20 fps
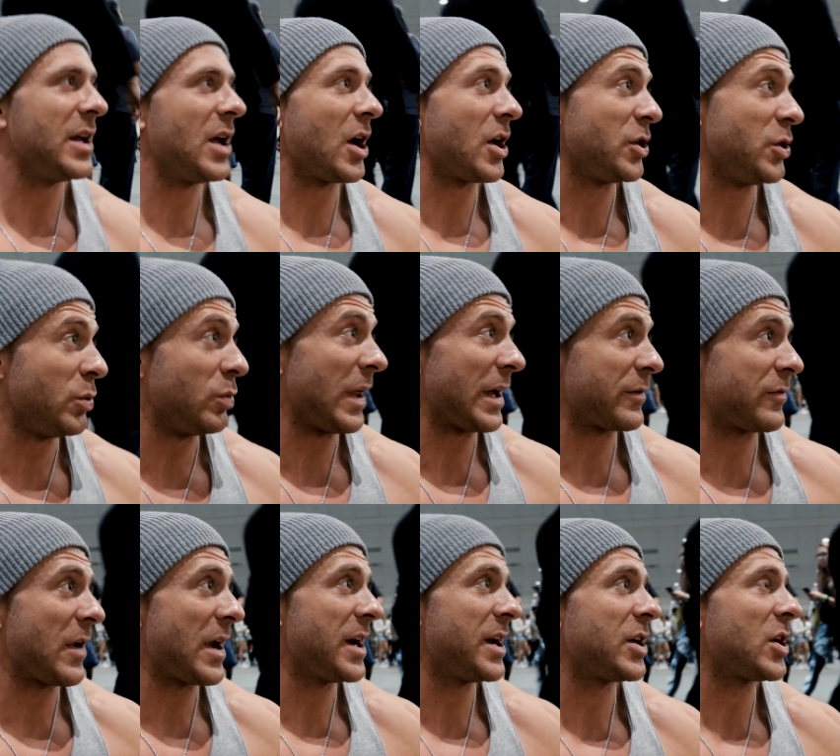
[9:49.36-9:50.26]
Are you
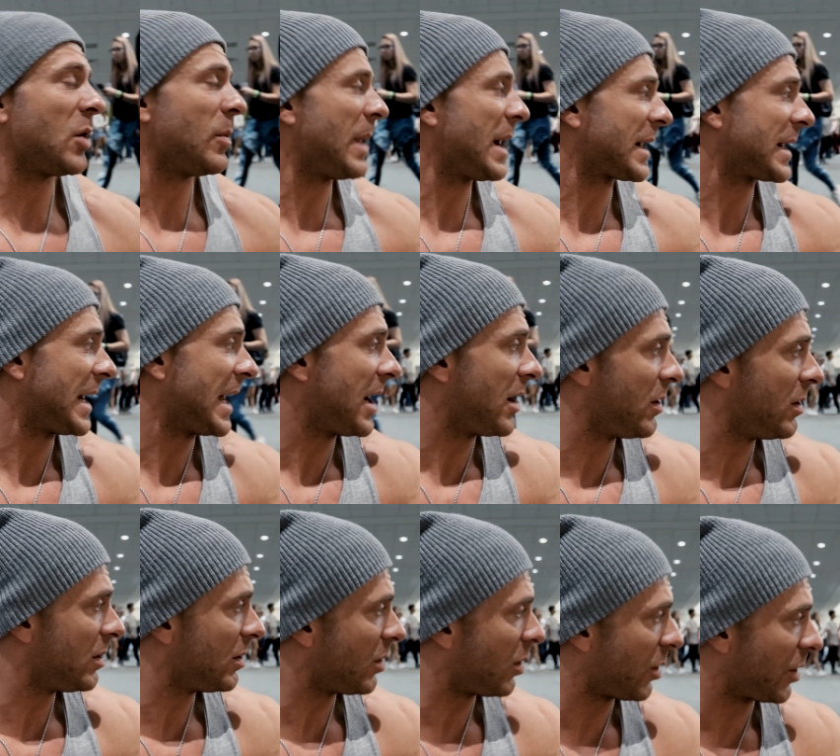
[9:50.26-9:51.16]
like ready to go back now,
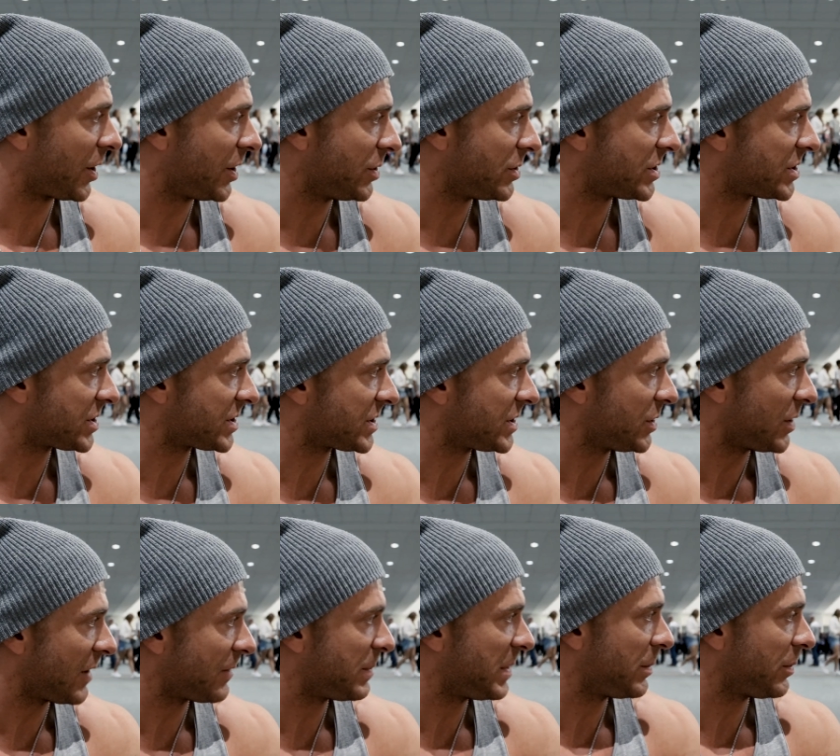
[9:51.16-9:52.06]
or you just
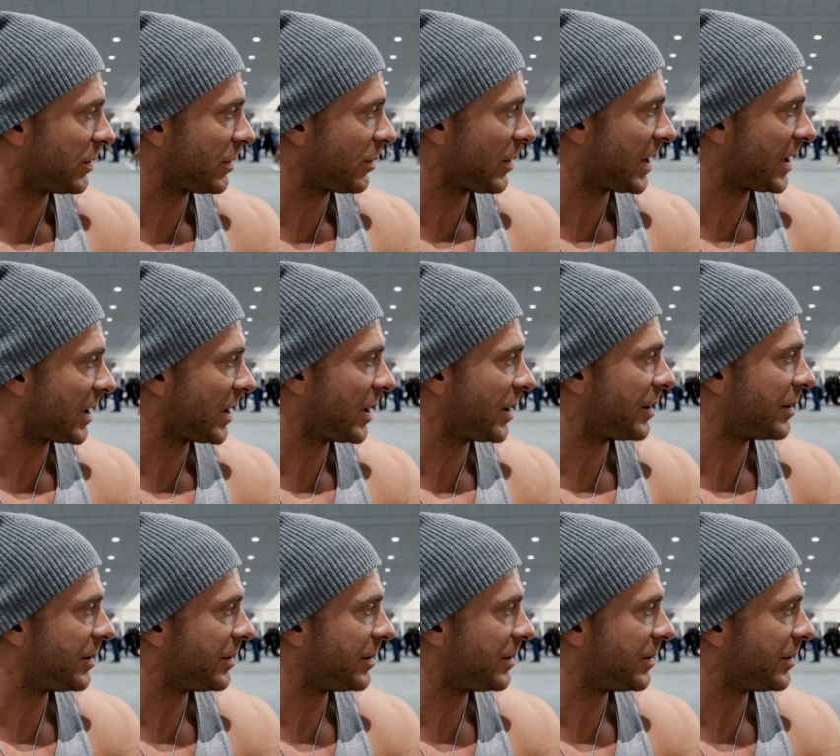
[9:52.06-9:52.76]
you have people you're waiting on?